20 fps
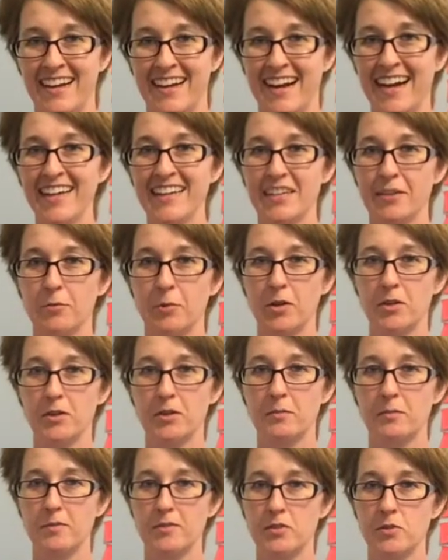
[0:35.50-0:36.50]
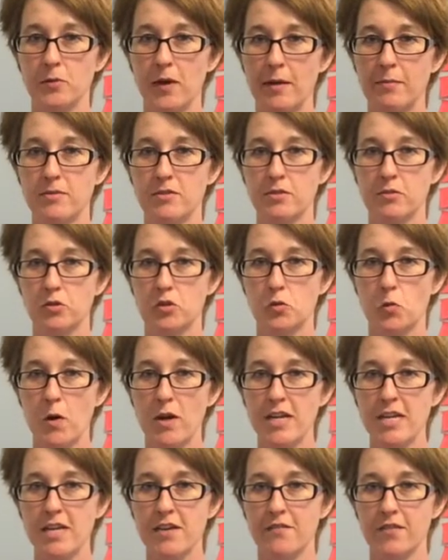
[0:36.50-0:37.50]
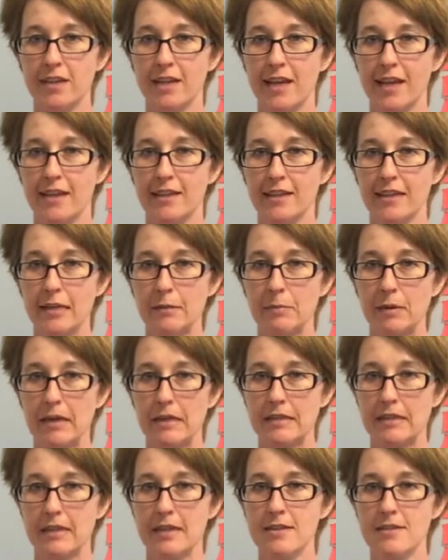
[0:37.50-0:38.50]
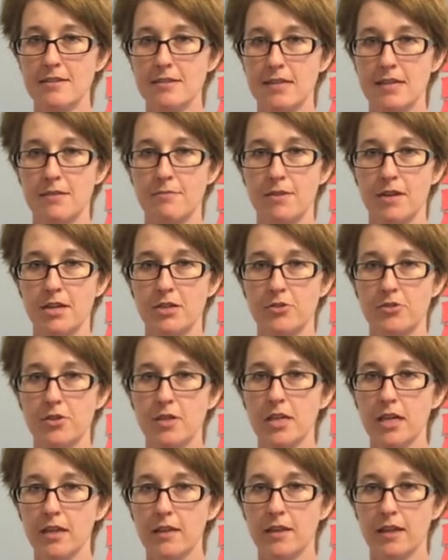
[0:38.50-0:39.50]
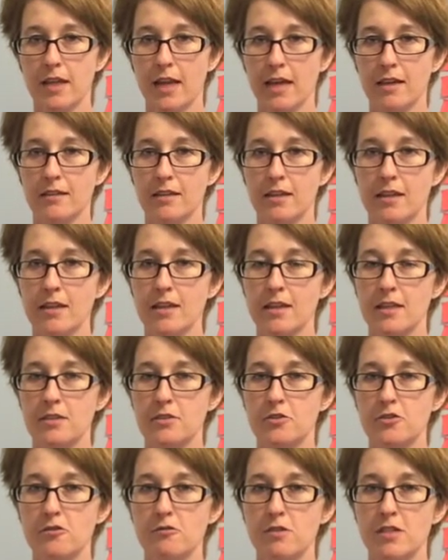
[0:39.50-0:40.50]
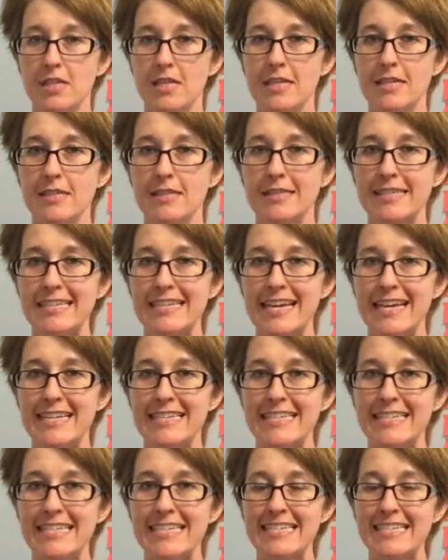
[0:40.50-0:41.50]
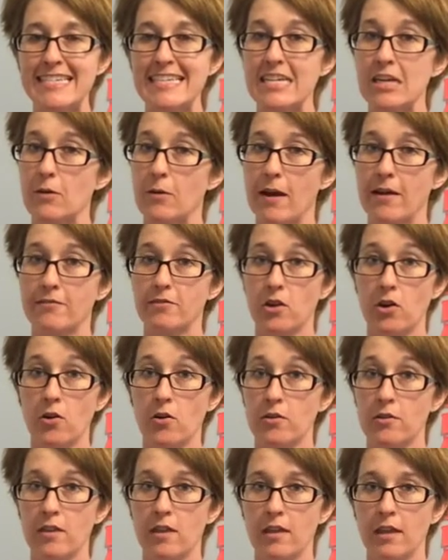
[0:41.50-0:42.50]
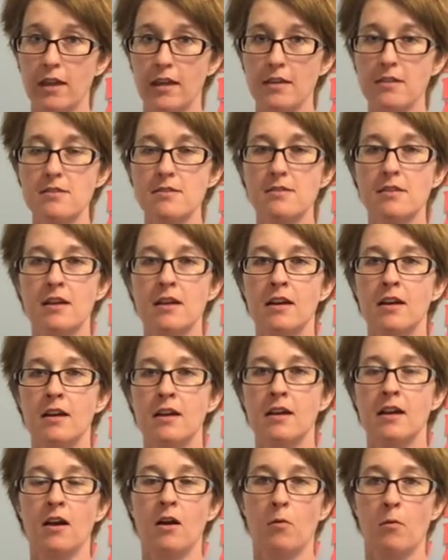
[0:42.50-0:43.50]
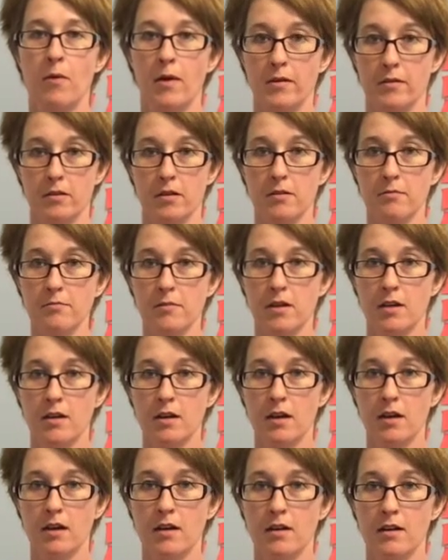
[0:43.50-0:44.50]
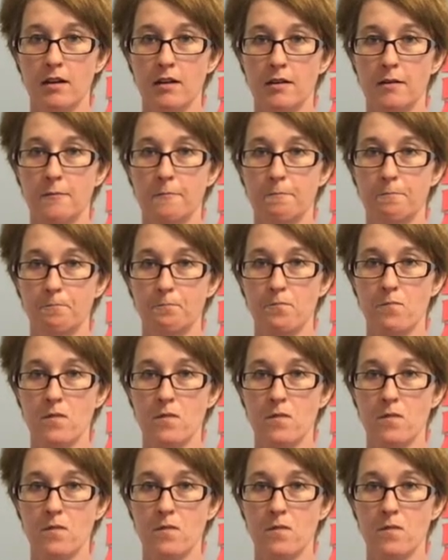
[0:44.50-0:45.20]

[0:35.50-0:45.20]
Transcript: Hi, and welcome to episode 20 of the CATT Lady podcast. I'm Andrea, the CATT Lady. That's two A T T correct craft all the things. Welcome. Um,